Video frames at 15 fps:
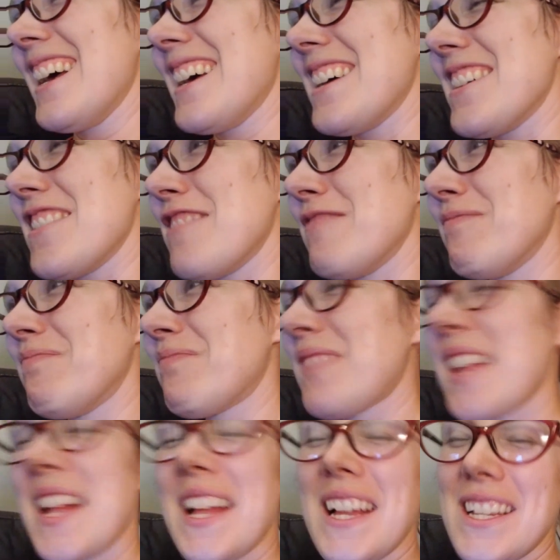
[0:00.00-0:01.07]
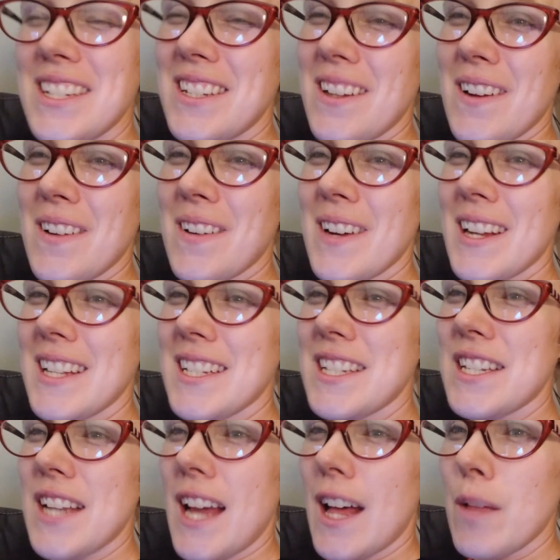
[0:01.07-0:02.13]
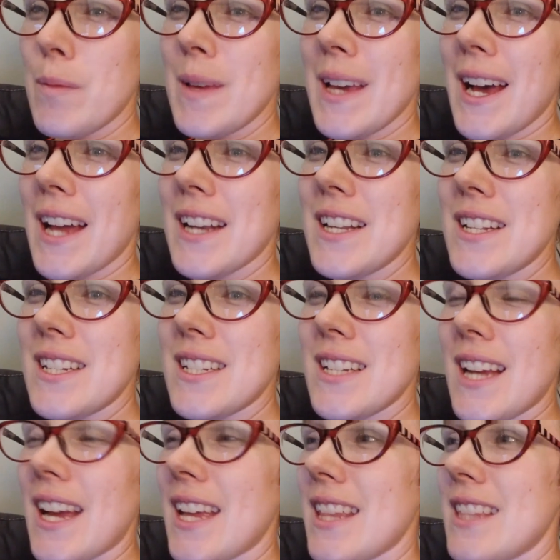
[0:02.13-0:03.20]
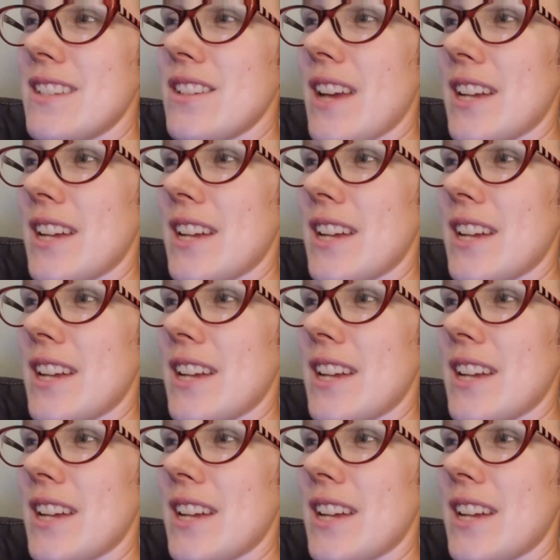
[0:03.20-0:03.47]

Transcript: um, so it's, I'll be honest, I,